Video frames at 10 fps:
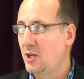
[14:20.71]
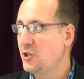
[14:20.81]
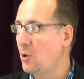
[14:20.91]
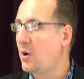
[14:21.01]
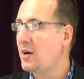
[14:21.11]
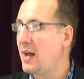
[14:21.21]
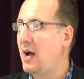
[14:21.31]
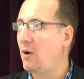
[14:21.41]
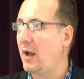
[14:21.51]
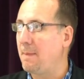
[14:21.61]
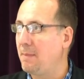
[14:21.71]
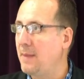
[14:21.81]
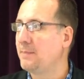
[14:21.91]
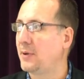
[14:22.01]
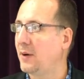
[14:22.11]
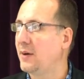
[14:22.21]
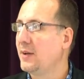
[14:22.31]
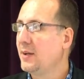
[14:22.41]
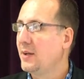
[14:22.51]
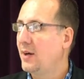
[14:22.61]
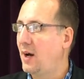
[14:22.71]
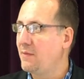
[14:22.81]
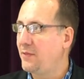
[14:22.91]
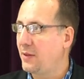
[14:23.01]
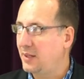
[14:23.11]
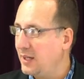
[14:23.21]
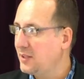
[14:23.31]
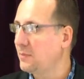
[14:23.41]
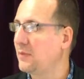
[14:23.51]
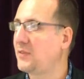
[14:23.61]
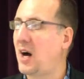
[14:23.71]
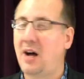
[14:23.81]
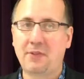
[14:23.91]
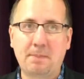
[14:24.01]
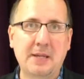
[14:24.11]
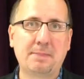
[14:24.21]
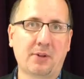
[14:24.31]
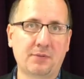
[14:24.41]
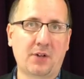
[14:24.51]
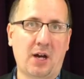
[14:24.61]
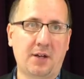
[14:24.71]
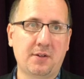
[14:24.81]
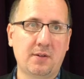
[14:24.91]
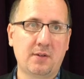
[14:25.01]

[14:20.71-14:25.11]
You are now a member of the kingdom of God, the people of God.